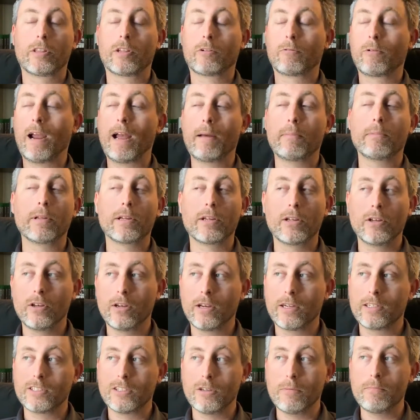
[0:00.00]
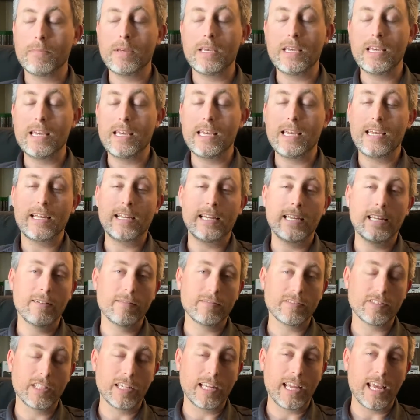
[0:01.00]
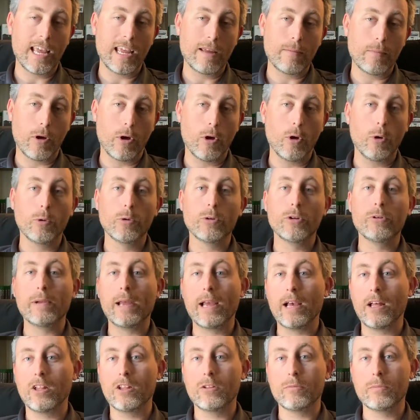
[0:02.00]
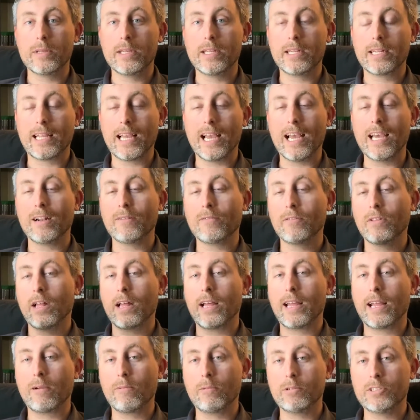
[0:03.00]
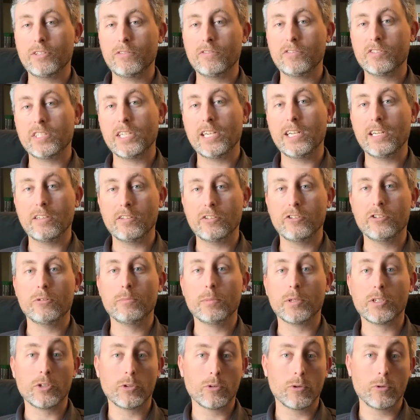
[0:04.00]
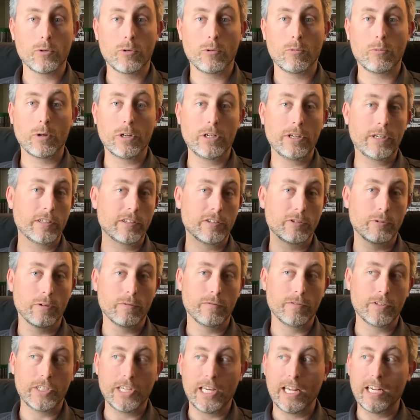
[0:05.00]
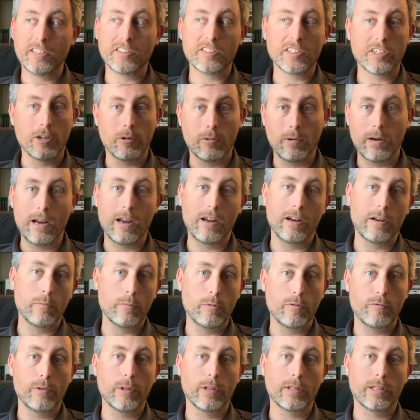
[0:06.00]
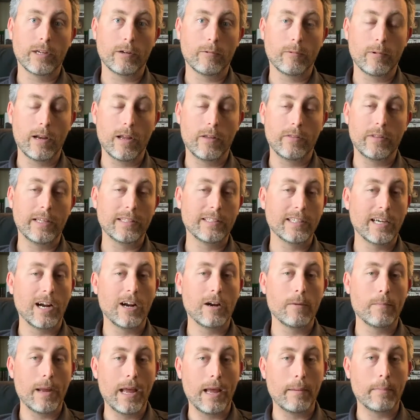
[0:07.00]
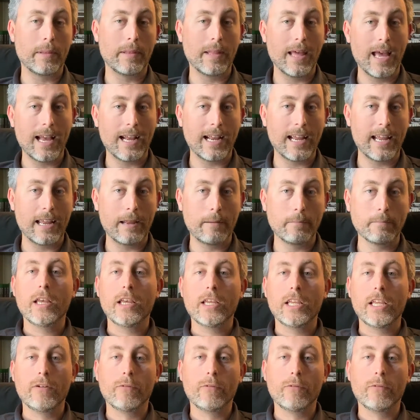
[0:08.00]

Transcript: The grappling hook, to me, gives the game a whole new element, kind of like what you've seen in Doom Eternal, where you can sort of jettison around and move quickly around the entire map in that game.